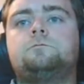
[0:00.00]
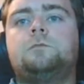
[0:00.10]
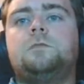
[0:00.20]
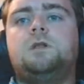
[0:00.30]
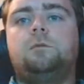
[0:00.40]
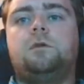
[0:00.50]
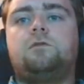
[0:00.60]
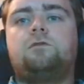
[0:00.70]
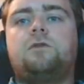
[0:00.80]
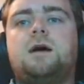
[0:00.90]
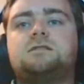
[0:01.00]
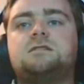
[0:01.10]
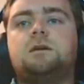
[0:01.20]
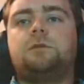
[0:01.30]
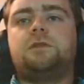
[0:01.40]
A little bit of a fast
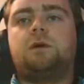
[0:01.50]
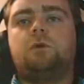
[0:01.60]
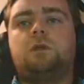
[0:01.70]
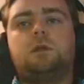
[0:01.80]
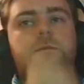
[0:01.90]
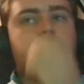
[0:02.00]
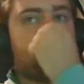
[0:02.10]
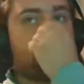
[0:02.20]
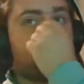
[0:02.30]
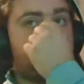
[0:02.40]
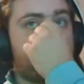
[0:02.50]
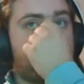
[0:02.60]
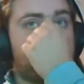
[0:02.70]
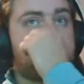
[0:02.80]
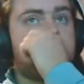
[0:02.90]
there, but that will make no
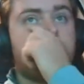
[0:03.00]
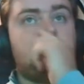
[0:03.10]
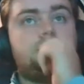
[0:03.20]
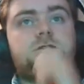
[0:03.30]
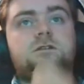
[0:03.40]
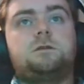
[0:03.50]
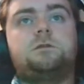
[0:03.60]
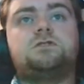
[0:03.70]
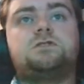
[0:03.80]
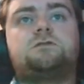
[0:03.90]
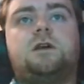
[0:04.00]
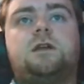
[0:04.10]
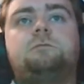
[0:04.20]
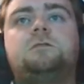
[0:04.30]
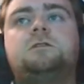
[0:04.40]
difference at all. It's going to be just
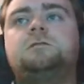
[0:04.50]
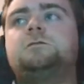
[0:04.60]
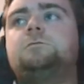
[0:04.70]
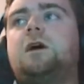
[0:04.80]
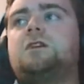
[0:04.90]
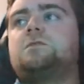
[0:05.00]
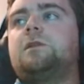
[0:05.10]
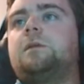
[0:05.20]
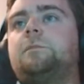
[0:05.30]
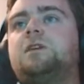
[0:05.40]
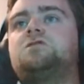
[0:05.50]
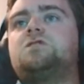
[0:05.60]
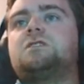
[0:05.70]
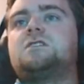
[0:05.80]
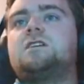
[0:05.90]
fine. Possibly a pitch,
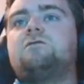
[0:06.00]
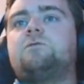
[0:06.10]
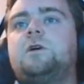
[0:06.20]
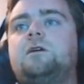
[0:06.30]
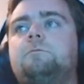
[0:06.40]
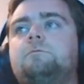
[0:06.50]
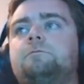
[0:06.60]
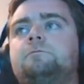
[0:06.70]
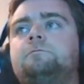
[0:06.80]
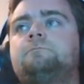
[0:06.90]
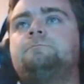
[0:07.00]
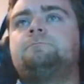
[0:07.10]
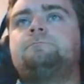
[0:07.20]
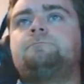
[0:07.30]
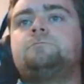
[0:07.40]
I'd say, from here.
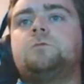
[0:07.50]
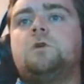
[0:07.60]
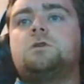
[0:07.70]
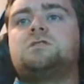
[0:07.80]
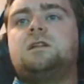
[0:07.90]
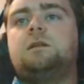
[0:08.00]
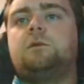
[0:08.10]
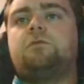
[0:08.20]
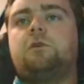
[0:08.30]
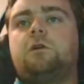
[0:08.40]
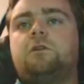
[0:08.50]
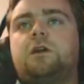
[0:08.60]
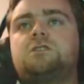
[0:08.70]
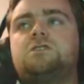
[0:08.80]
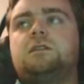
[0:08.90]
No, it's a little bit further
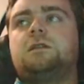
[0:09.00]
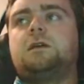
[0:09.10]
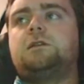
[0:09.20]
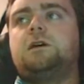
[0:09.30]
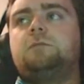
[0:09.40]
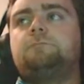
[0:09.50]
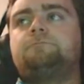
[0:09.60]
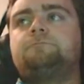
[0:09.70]
actually than I thought.